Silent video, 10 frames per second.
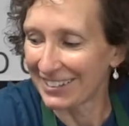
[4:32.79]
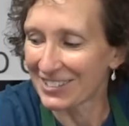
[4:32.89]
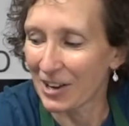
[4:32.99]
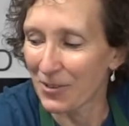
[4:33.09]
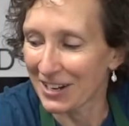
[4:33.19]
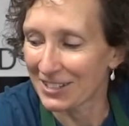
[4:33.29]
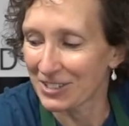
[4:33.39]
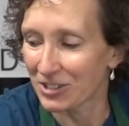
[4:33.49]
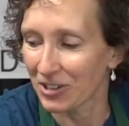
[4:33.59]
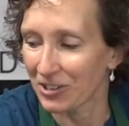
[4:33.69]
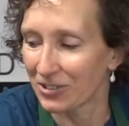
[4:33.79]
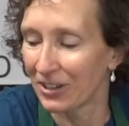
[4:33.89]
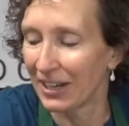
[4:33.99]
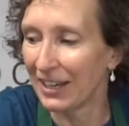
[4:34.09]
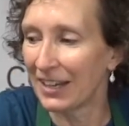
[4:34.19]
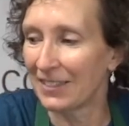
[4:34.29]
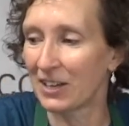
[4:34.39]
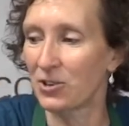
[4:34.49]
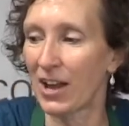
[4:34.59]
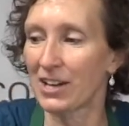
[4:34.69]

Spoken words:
So I wanted to show you that you